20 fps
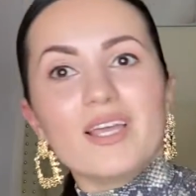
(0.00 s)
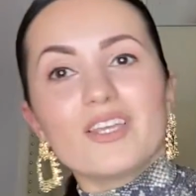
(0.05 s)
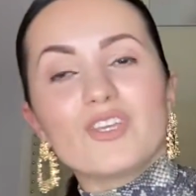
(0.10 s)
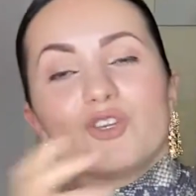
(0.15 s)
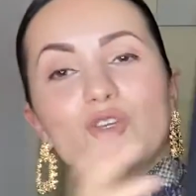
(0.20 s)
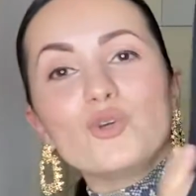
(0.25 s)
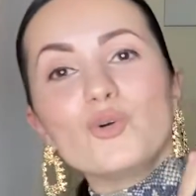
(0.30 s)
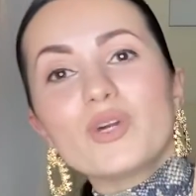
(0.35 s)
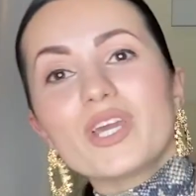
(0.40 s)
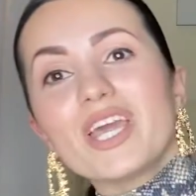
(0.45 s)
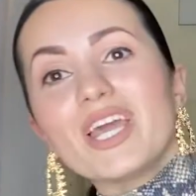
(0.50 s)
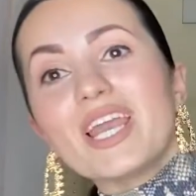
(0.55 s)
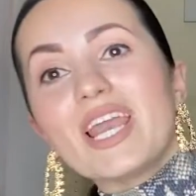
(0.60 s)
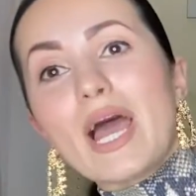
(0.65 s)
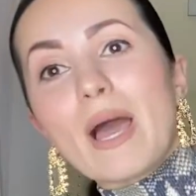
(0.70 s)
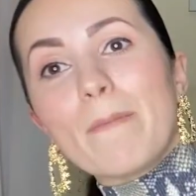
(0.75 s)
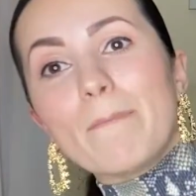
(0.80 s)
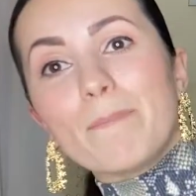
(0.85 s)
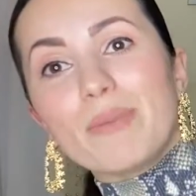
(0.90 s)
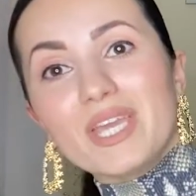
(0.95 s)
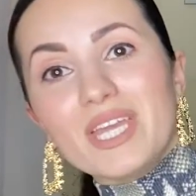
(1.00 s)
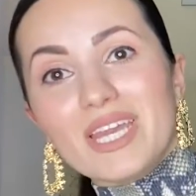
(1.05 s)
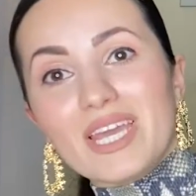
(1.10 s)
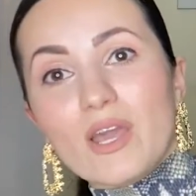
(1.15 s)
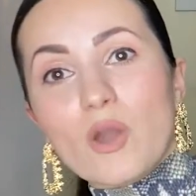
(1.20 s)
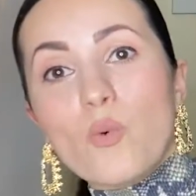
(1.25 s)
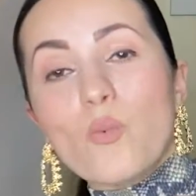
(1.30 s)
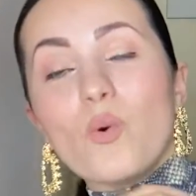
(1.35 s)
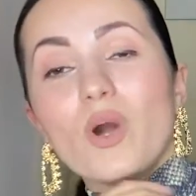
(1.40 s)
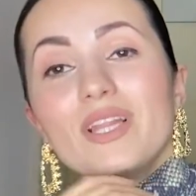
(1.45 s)
You cannot beat
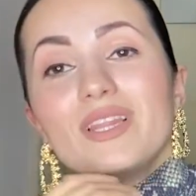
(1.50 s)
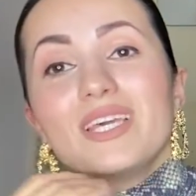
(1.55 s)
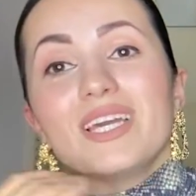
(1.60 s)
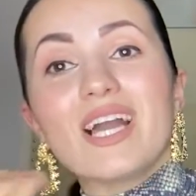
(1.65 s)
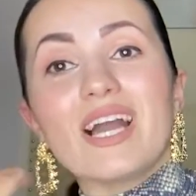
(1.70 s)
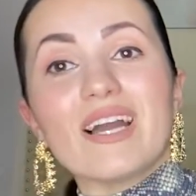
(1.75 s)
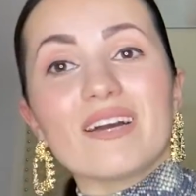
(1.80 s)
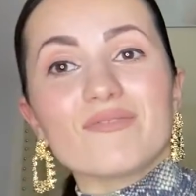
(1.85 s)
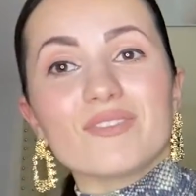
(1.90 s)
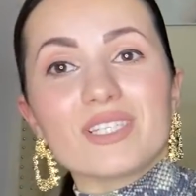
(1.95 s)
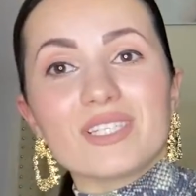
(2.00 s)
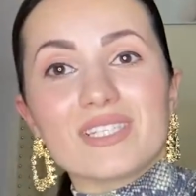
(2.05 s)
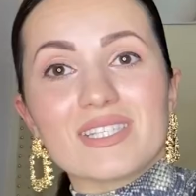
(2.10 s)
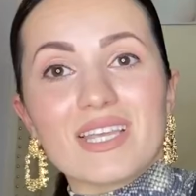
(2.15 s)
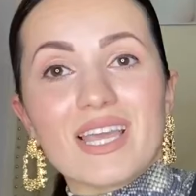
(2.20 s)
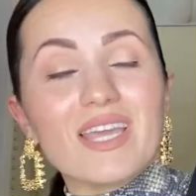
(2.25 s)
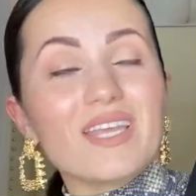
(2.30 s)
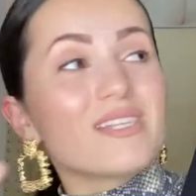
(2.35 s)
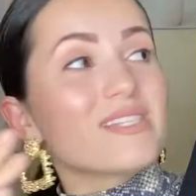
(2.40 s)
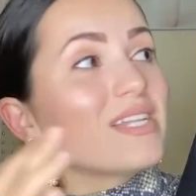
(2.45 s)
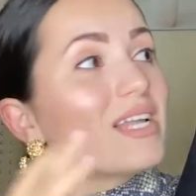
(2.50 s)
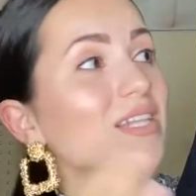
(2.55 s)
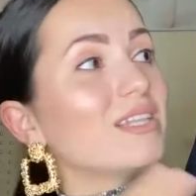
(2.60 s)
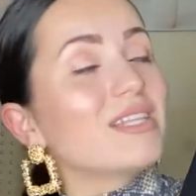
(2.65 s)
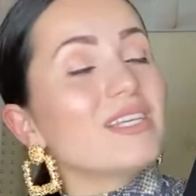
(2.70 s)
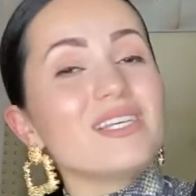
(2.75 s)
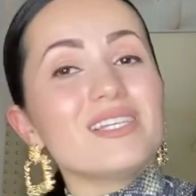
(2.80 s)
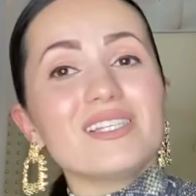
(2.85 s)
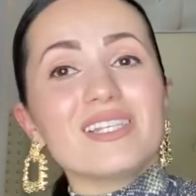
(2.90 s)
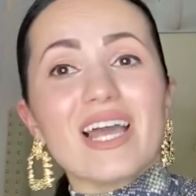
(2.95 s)
it. And one thing I have to say is that
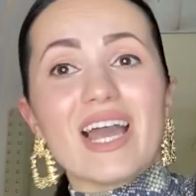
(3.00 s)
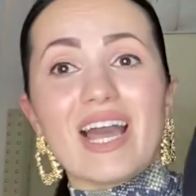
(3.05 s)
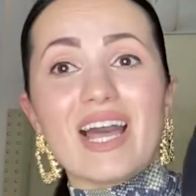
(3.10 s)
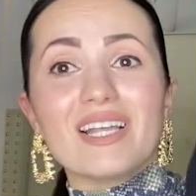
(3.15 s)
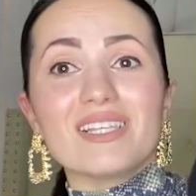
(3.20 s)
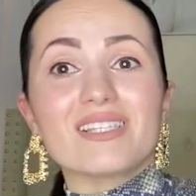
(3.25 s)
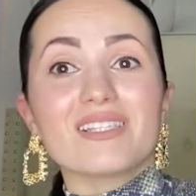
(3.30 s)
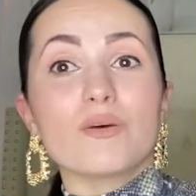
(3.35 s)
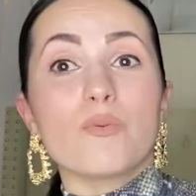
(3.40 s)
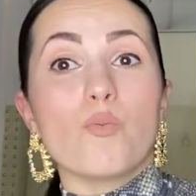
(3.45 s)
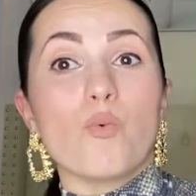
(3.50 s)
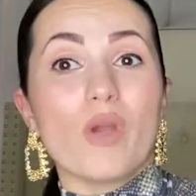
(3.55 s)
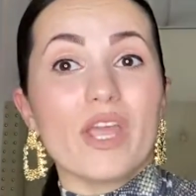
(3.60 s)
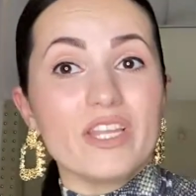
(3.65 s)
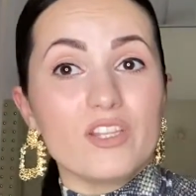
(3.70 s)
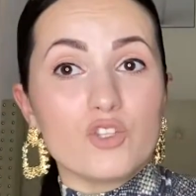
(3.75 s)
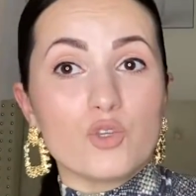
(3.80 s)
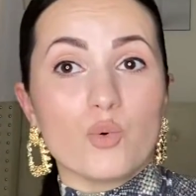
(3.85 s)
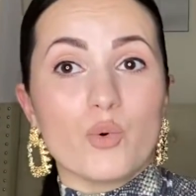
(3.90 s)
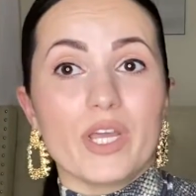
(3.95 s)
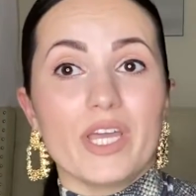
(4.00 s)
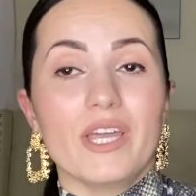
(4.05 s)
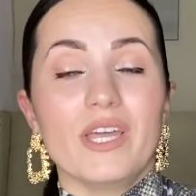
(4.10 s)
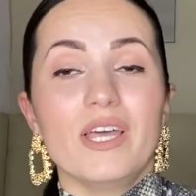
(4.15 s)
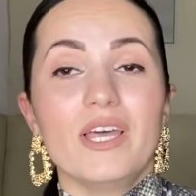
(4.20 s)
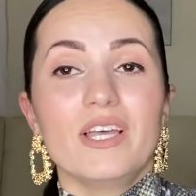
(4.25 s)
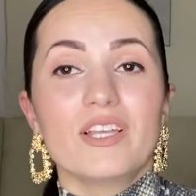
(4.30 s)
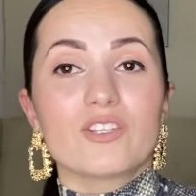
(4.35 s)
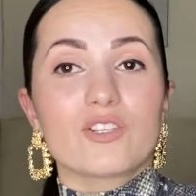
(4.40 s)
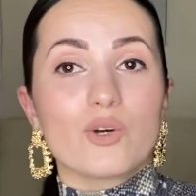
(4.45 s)
this has some weight to it.
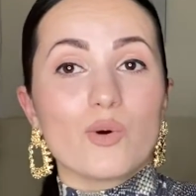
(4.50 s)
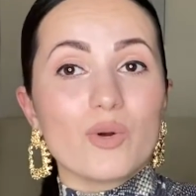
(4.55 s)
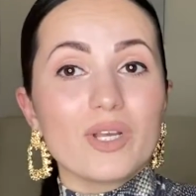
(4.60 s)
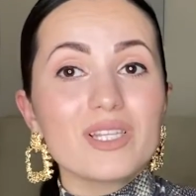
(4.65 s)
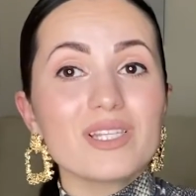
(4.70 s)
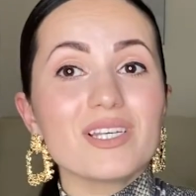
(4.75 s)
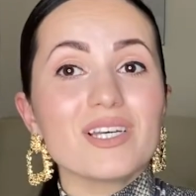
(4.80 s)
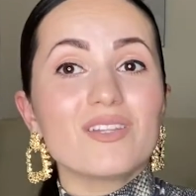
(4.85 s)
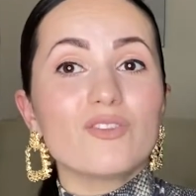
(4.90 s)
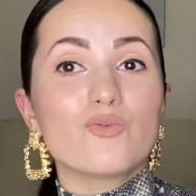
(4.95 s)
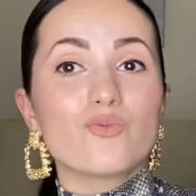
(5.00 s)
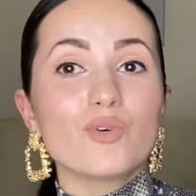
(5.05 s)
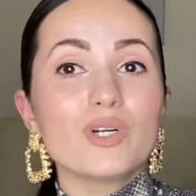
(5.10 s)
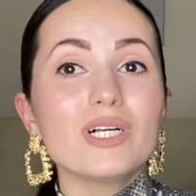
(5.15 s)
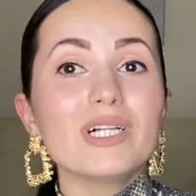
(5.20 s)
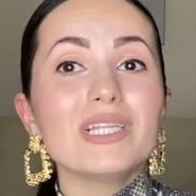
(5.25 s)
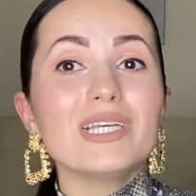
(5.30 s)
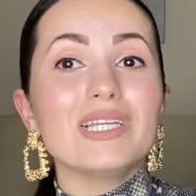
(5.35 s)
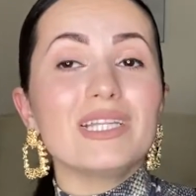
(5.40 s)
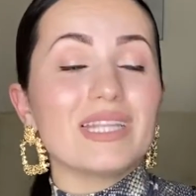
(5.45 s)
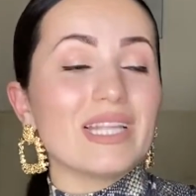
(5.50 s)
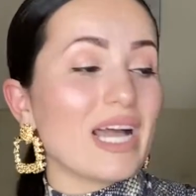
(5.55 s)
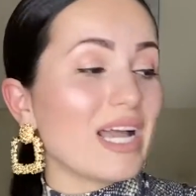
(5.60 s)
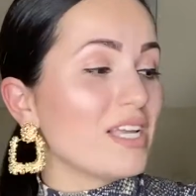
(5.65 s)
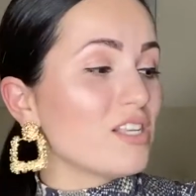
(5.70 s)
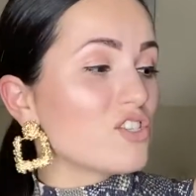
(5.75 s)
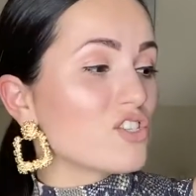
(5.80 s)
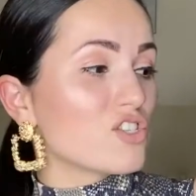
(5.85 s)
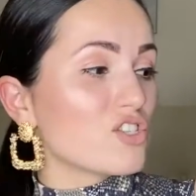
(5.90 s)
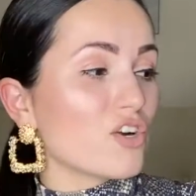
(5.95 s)
So it's a really
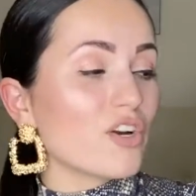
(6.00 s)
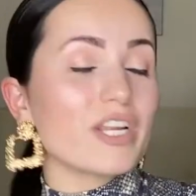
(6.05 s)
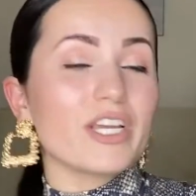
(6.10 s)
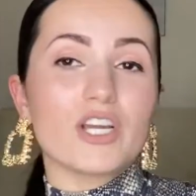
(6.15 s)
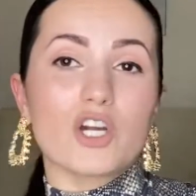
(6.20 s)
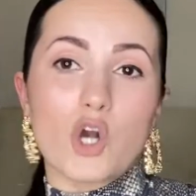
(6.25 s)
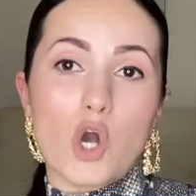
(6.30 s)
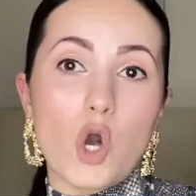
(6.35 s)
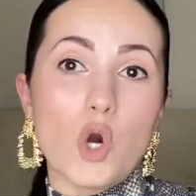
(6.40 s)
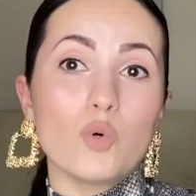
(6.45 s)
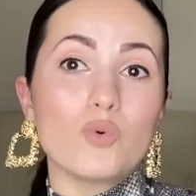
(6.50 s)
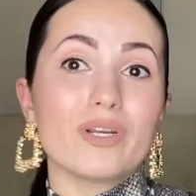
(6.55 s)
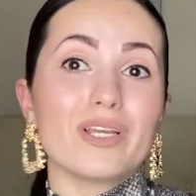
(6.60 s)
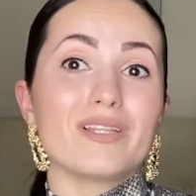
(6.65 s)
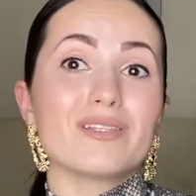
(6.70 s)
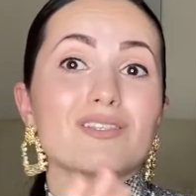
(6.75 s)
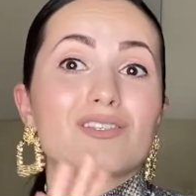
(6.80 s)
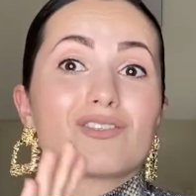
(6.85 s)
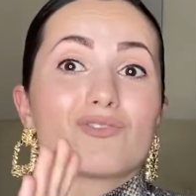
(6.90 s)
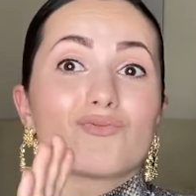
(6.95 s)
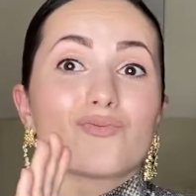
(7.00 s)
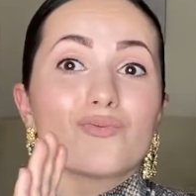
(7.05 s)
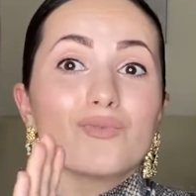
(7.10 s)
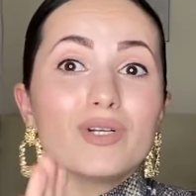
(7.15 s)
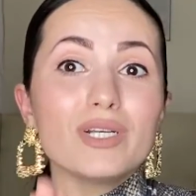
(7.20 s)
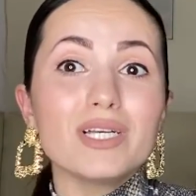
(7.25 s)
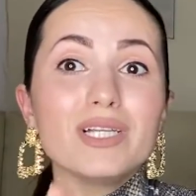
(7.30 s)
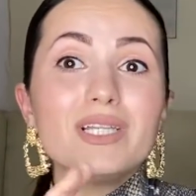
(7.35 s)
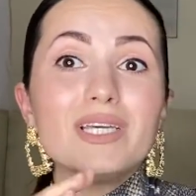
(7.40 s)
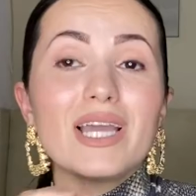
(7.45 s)
nice sturdy coat. It's
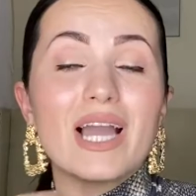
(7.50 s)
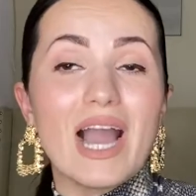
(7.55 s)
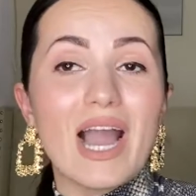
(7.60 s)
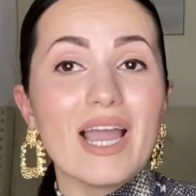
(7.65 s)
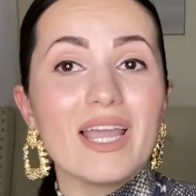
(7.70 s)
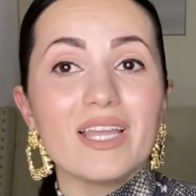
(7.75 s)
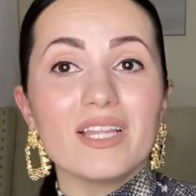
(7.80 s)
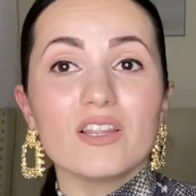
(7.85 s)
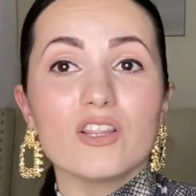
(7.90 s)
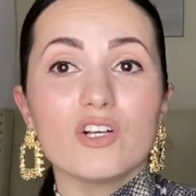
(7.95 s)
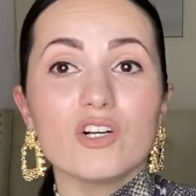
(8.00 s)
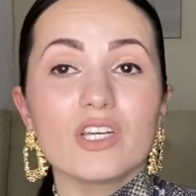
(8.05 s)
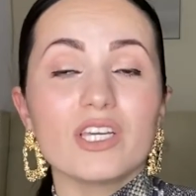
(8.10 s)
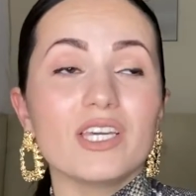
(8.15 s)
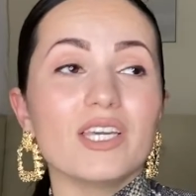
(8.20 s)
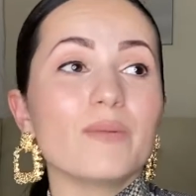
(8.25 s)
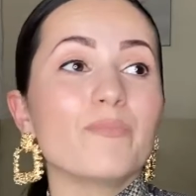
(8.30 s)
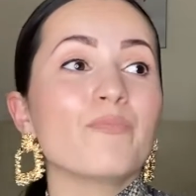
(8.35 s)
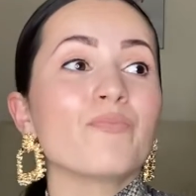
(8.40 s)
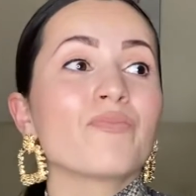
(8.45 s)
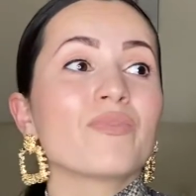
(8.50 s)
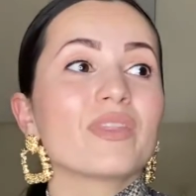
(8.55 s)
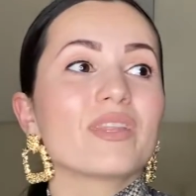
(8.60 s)
really high-end looking.